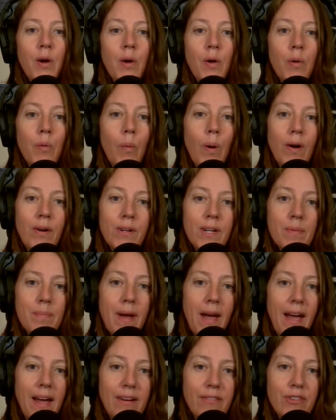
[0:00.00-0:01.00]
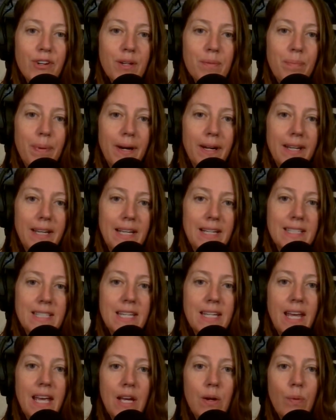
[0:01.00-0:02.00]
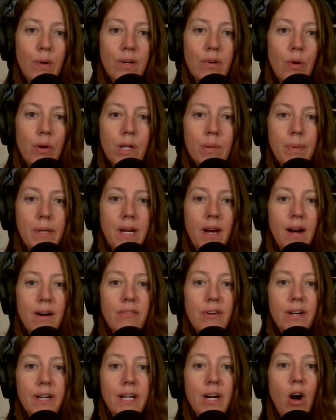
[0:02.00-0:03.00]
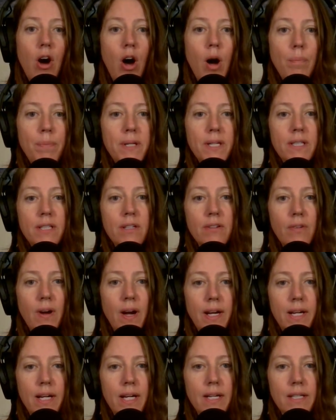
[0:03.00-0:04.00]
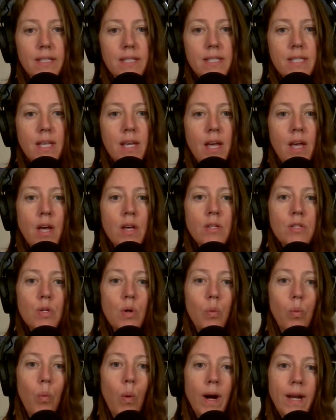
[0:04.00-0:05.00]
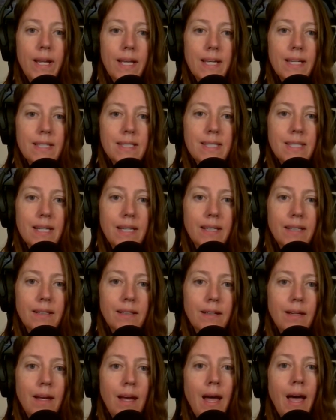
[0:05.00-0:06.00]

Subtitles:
Welcome everybody. Today we're going to be covering optic neuritis. So what is it?